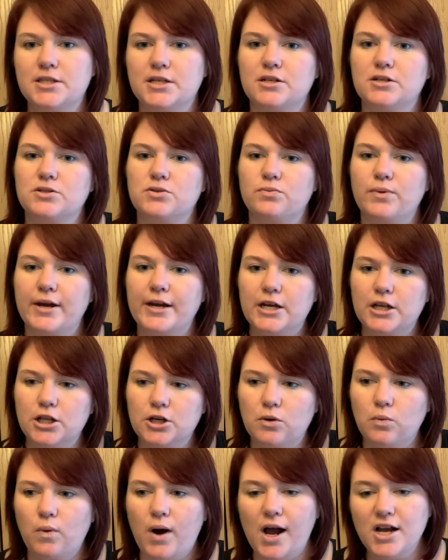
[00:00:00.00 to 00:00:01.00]
there's
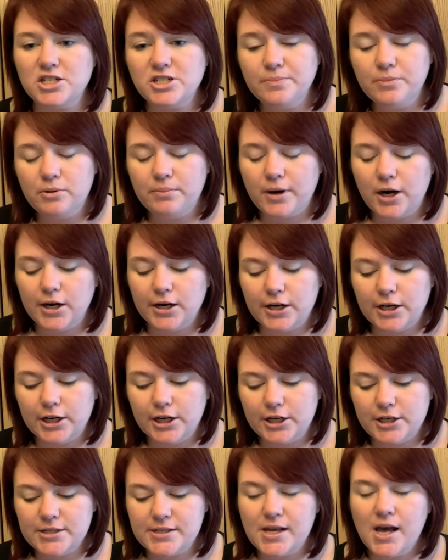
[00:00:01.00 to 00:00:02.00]
regular washable
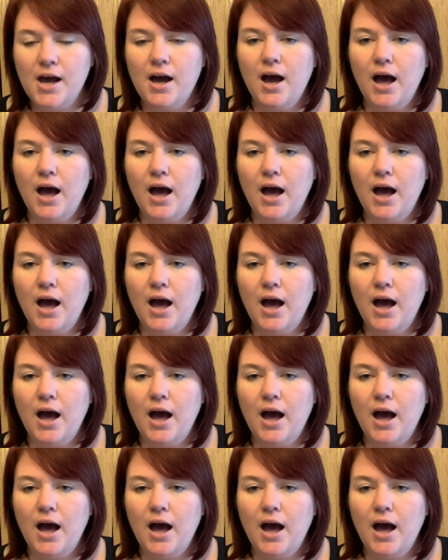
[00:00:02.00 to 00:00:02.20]
markers.